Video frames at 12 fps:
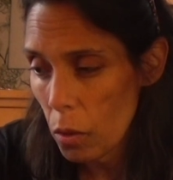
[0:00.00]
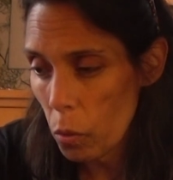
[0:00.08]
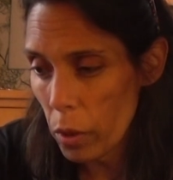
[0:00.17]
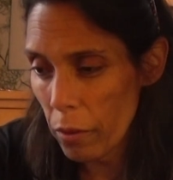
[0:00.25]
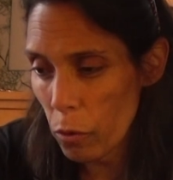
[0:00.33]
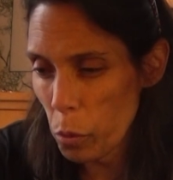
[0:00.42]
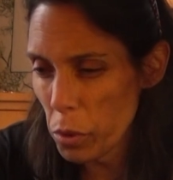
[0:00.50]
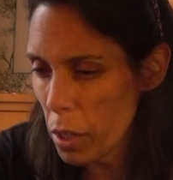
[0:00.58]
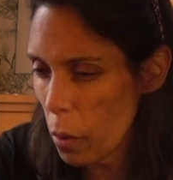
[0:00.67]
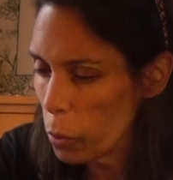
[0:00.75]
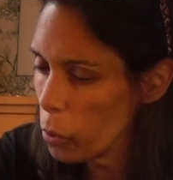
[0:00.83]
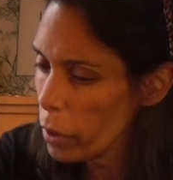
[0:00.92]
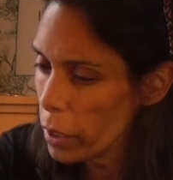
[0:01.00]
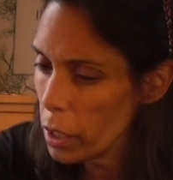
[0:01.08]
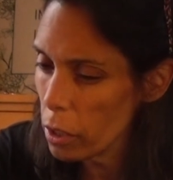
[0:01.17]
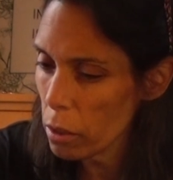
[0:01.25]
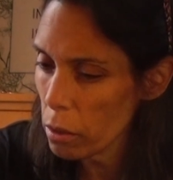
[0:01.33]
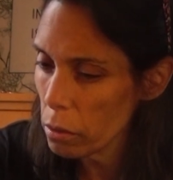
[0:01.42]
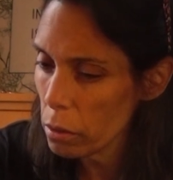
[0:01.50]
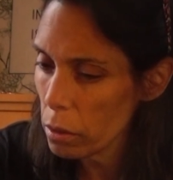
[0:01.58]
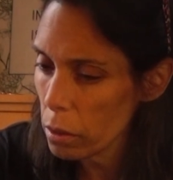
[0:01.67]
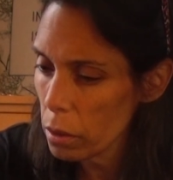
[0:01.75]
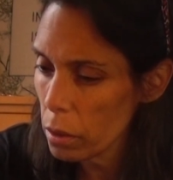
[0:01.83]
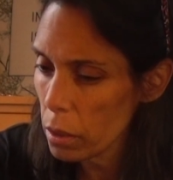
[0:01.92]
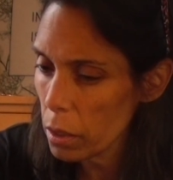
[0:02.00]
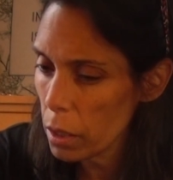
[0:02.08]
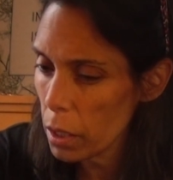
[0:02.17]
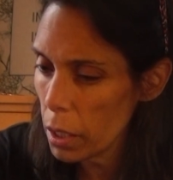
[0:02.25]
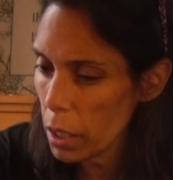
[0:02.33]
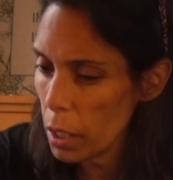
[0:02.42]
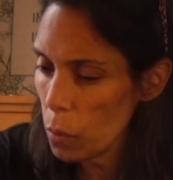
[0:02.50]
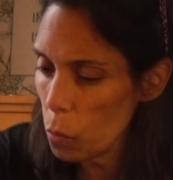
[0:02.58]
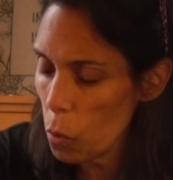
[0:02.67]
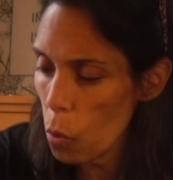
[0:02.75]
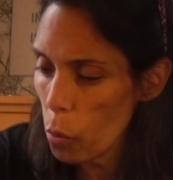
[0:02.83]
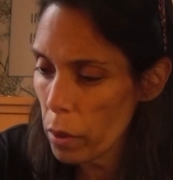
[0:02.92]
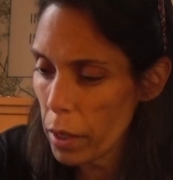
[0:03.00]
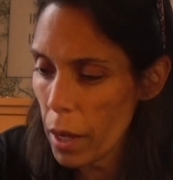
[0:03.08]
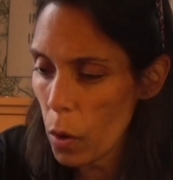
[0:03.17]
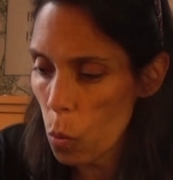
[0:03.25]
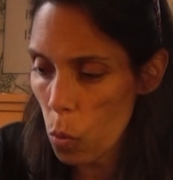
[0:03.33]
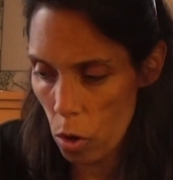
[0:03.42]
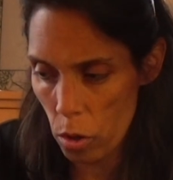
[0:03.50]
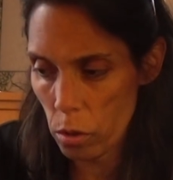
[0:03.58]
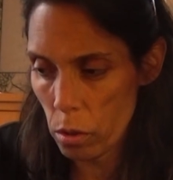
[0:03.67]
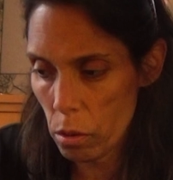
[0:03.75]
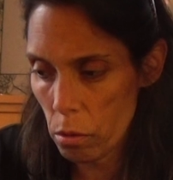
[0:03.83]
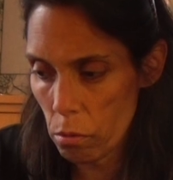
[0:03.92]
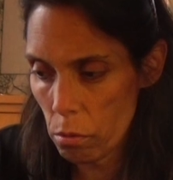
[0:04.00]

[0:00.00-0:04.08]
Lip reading: was going on here, it won't get worse.